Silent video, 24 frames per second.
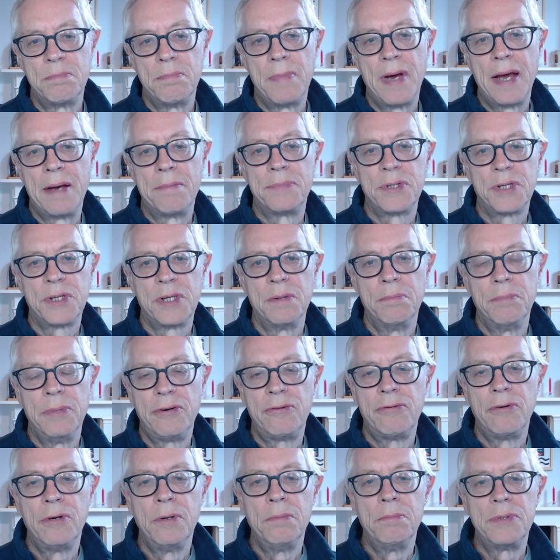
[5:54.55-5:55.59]
maps can be
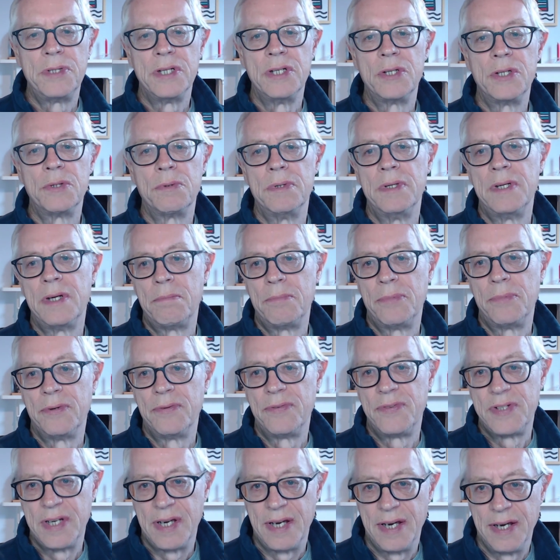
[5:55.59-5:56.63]
grouped into a number
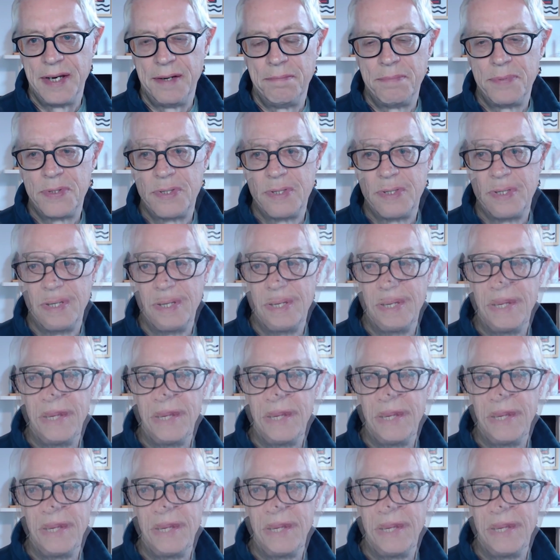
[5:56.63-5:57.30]
of types.